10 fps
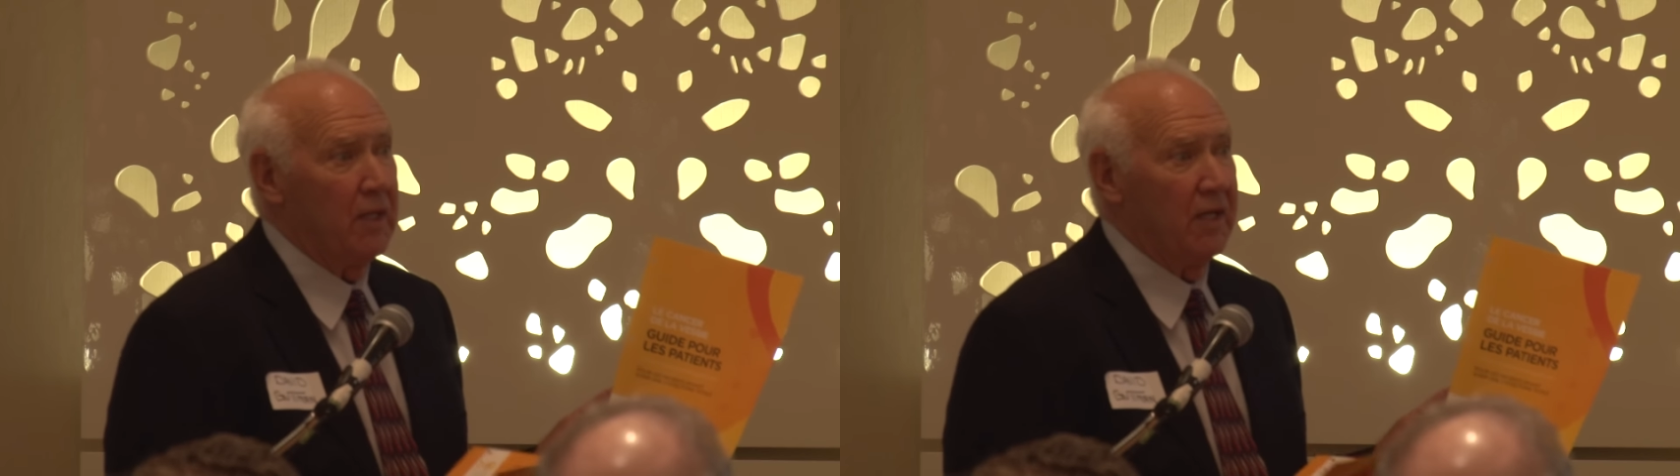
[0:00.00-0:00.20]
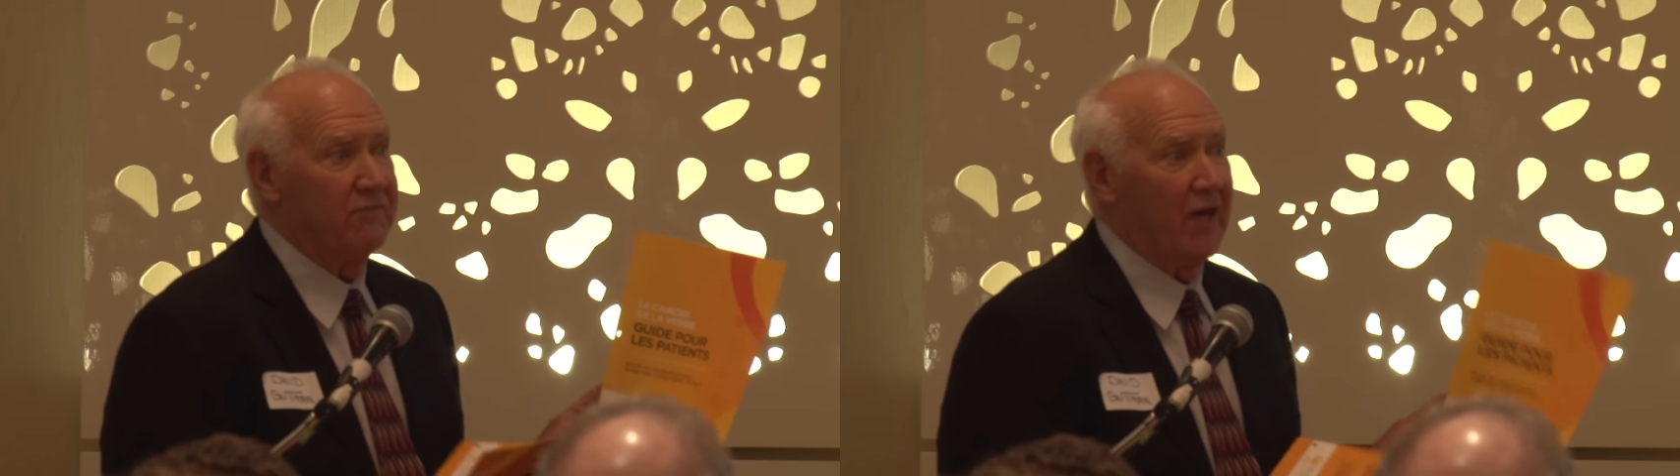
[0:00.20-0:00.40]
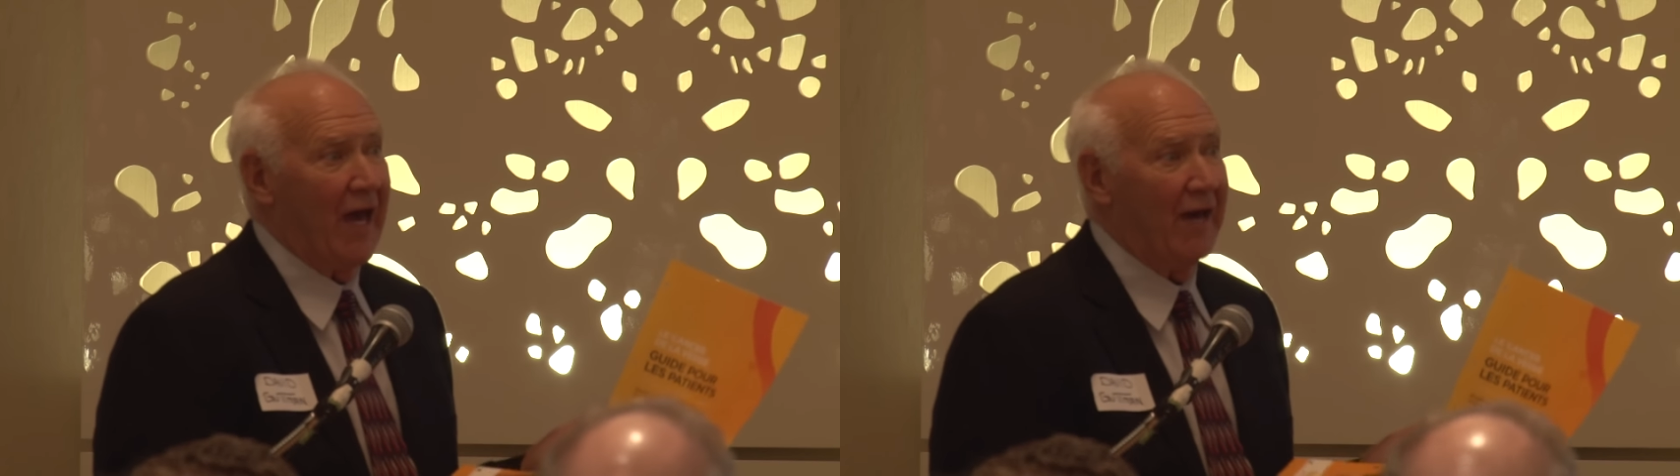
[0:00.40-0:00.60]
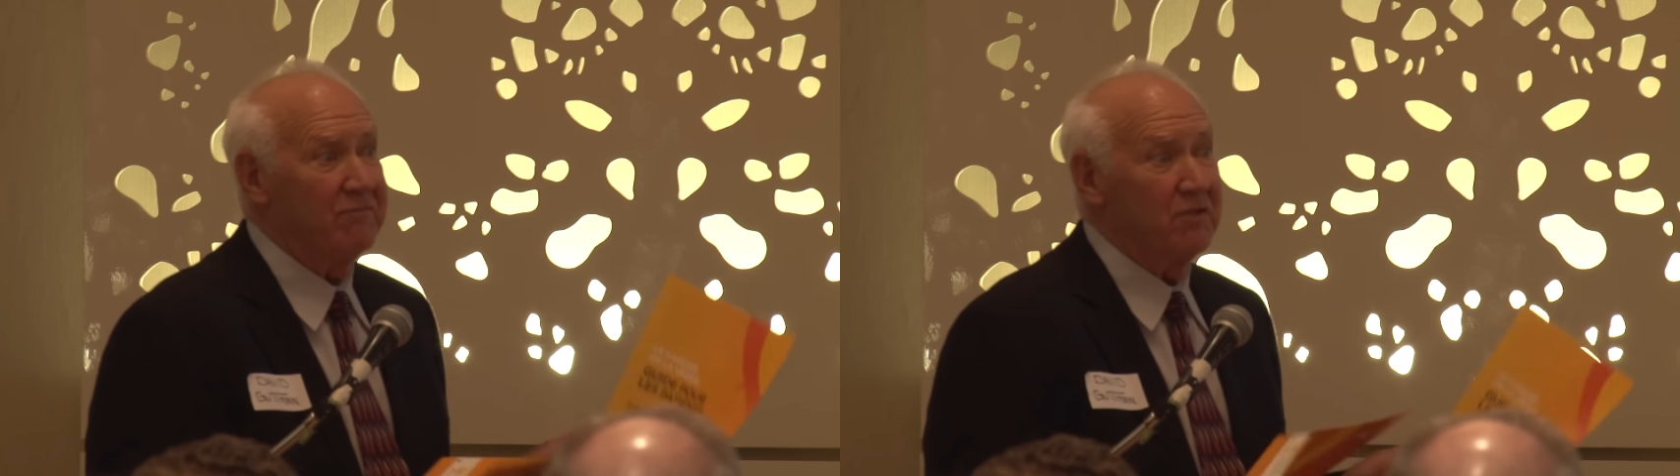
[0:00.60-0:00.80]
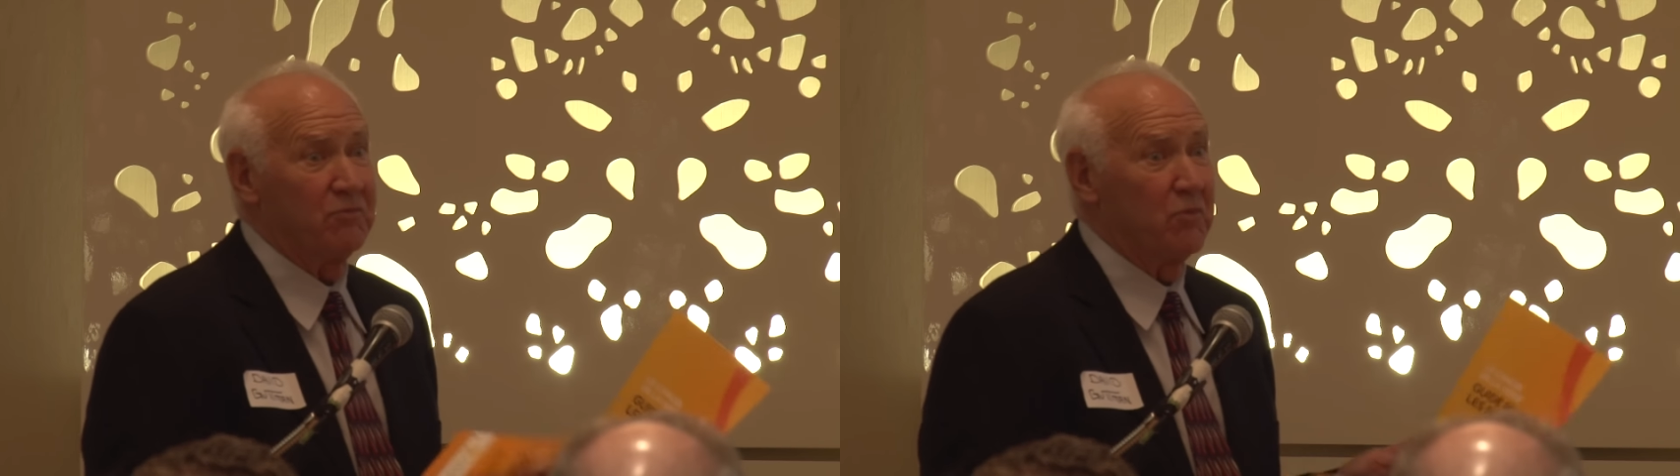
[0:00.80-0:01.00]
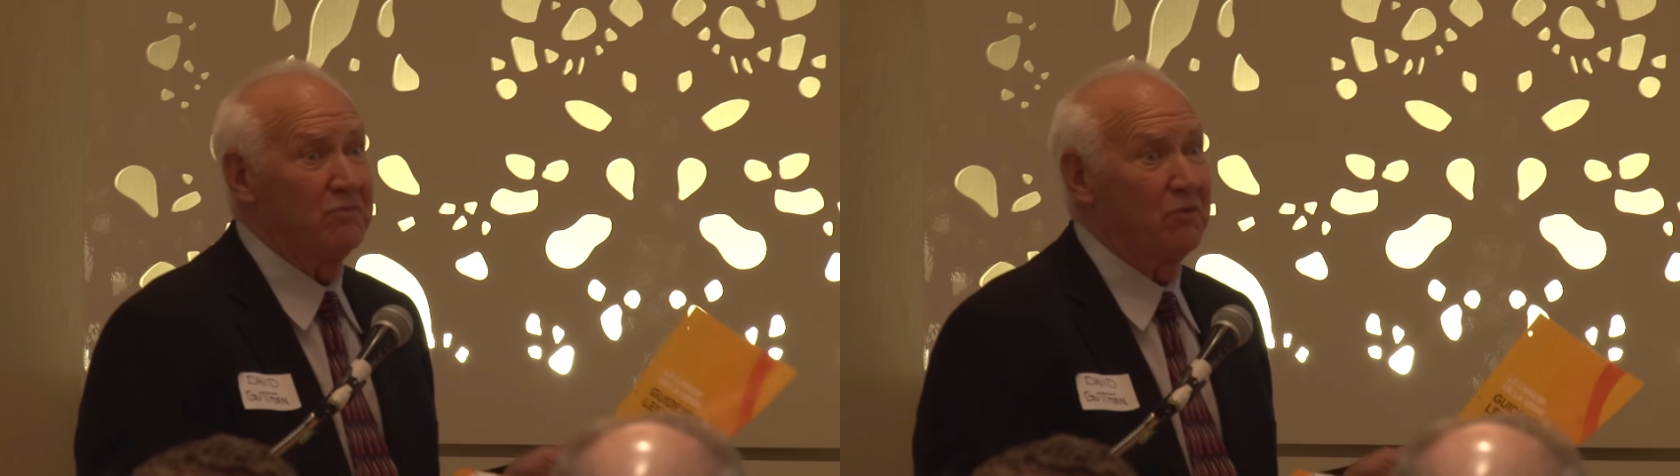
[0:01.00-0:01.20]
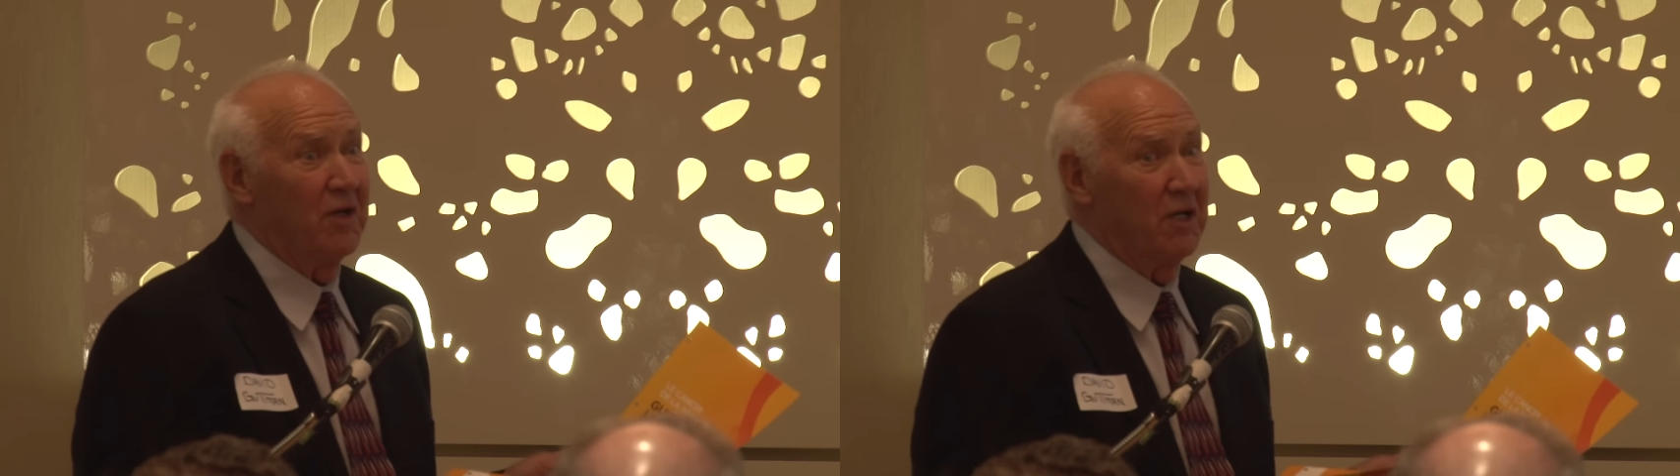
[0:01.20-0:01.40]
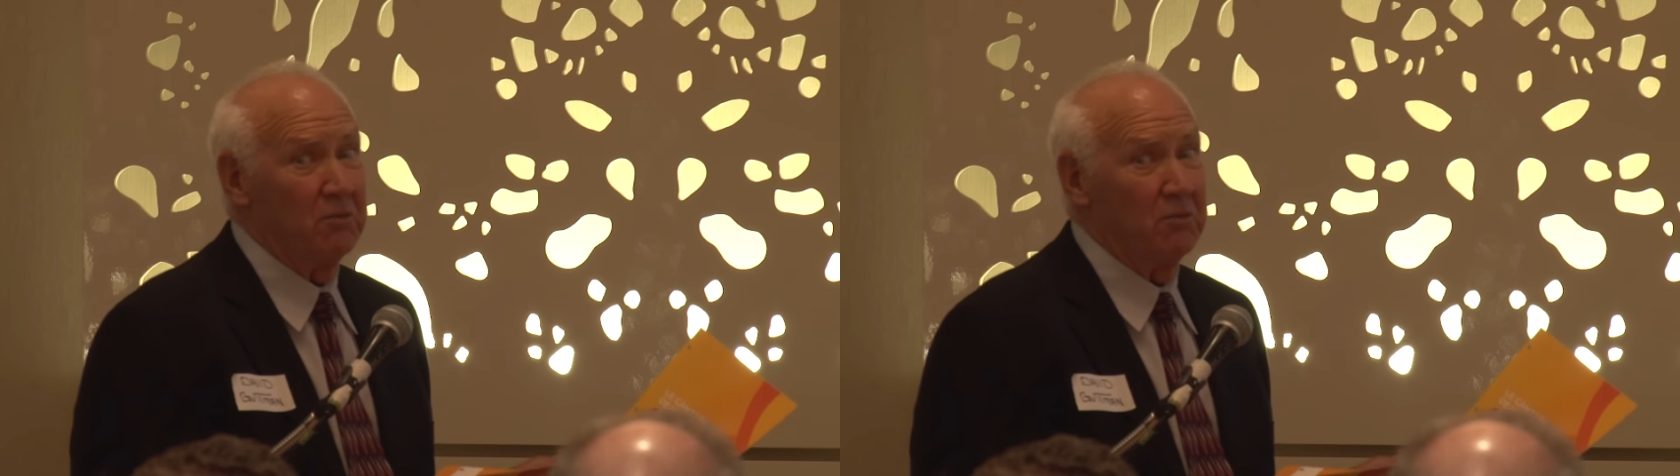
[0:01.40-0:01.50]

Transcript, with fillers: If you haven't, if we've run